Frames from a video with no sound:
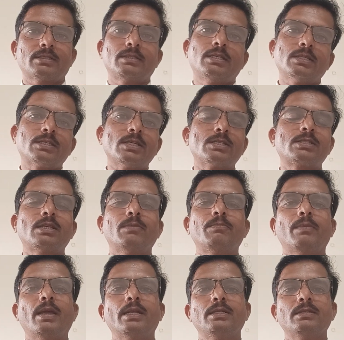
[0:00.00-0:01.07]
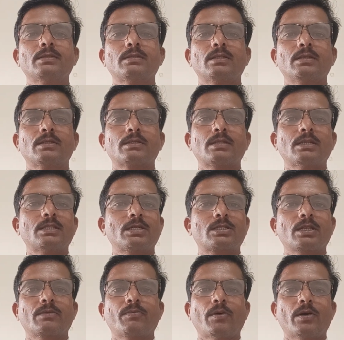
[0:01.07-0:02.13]
This is the main
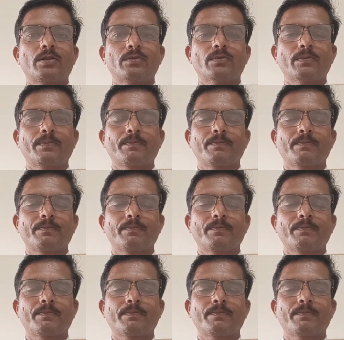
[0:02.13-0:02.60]
suggestion for you.